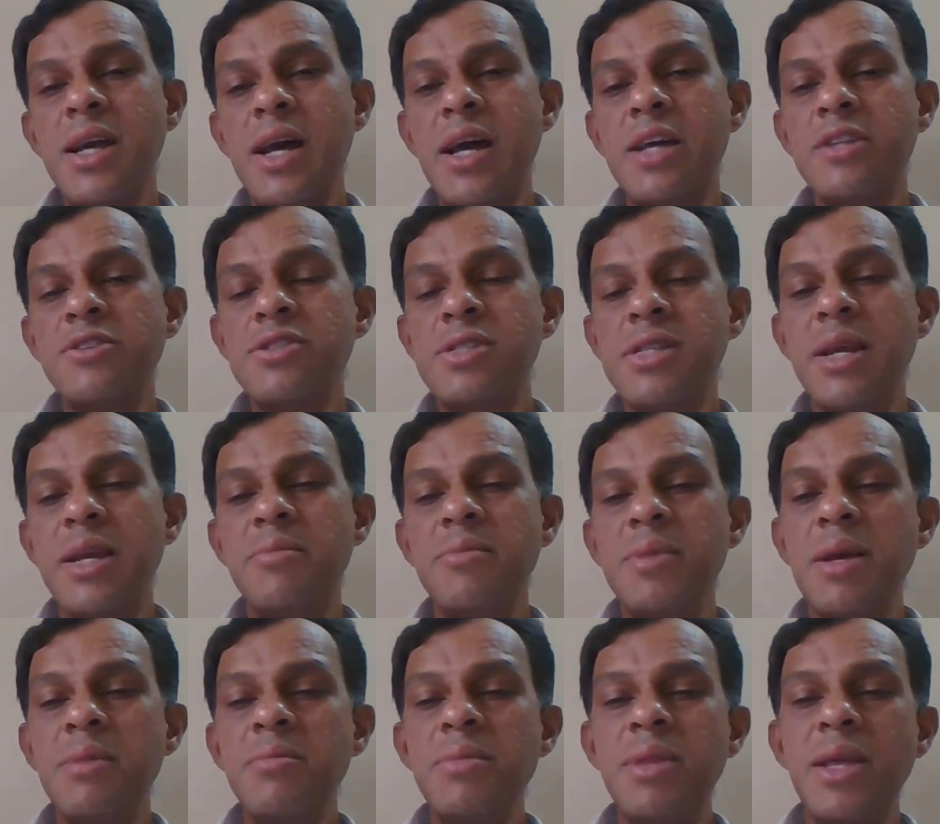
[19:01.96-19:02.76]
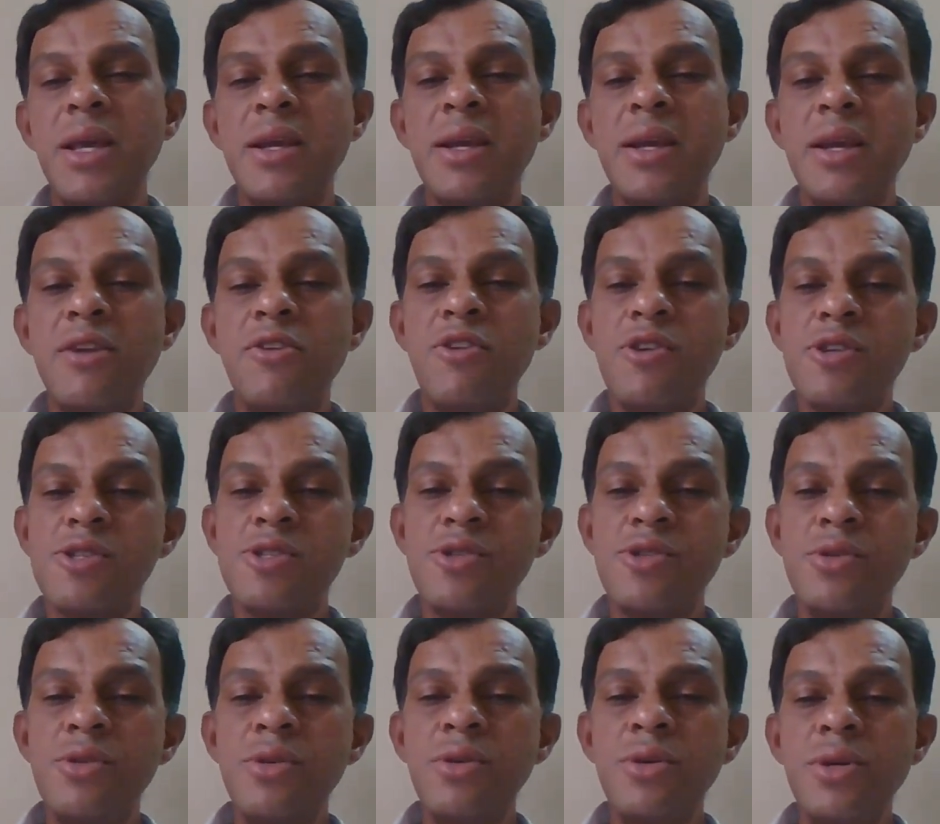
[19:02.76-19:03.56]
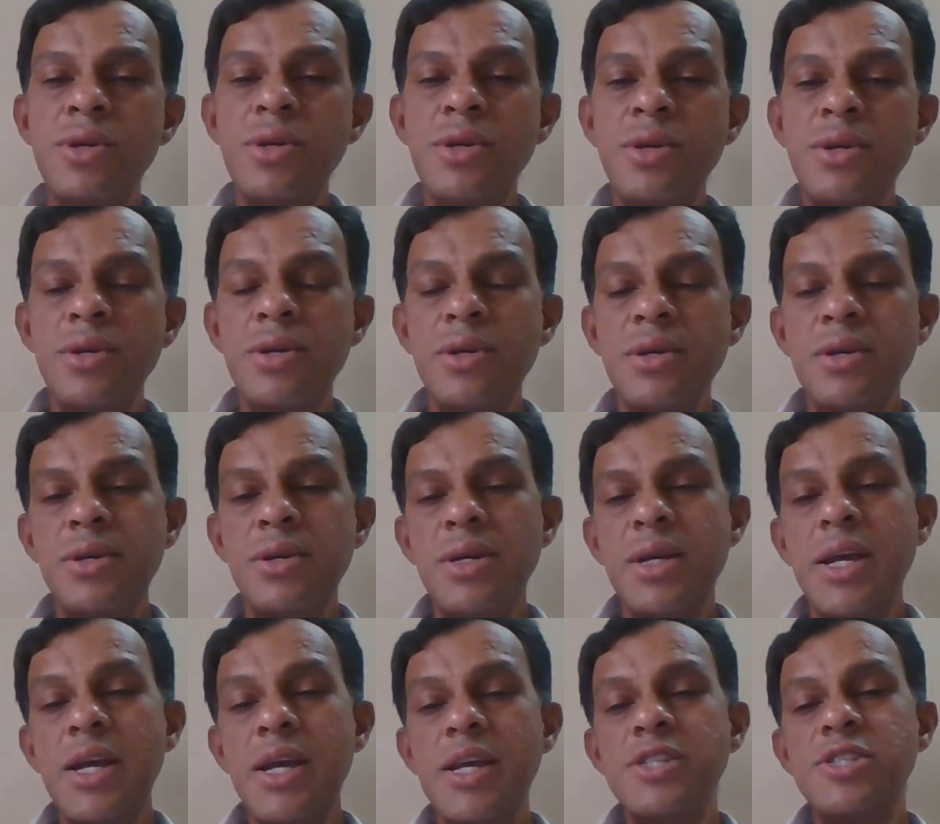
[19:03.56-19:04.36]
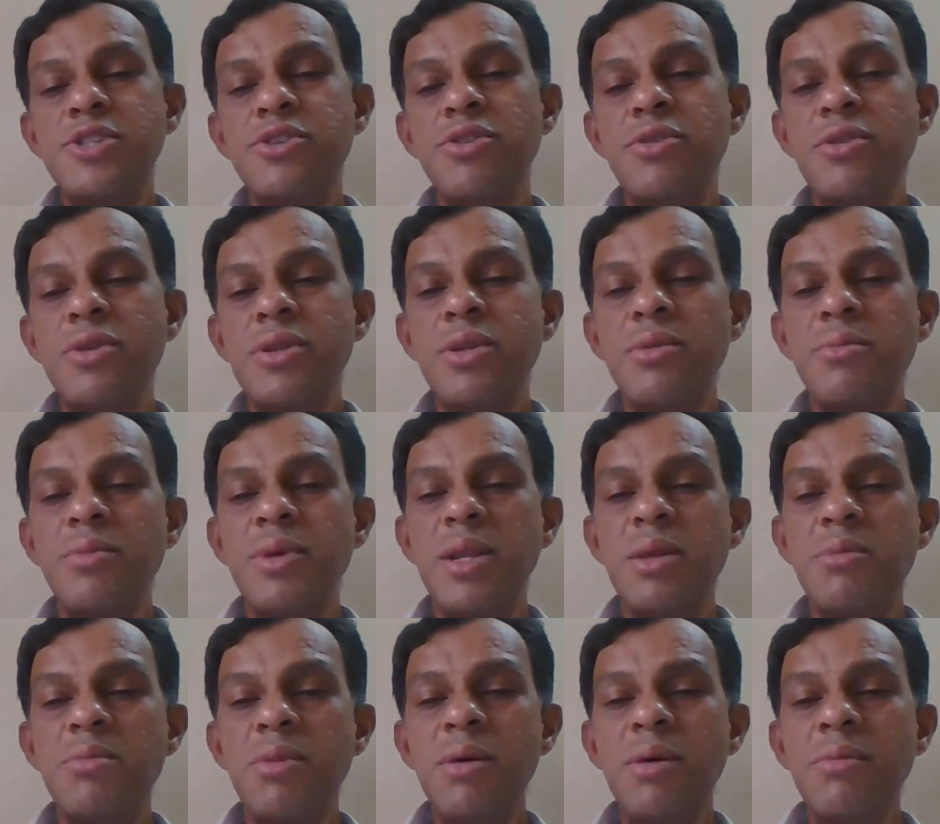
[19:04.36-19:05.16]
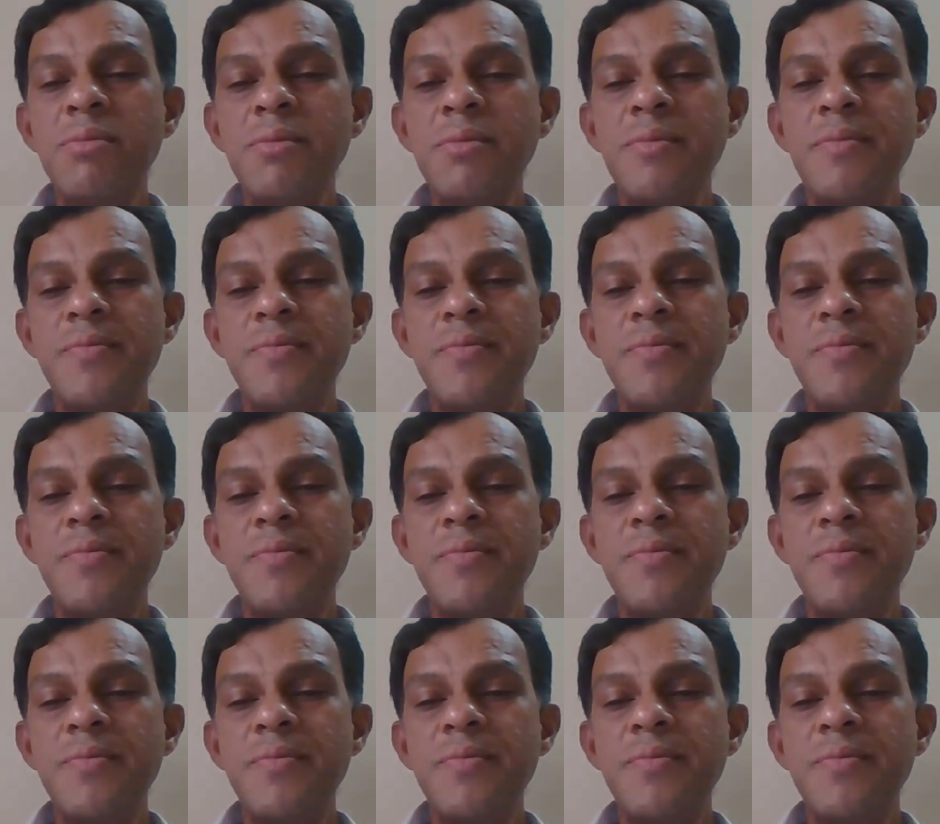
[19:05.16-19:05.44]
At the same time, they can also ensure the minimum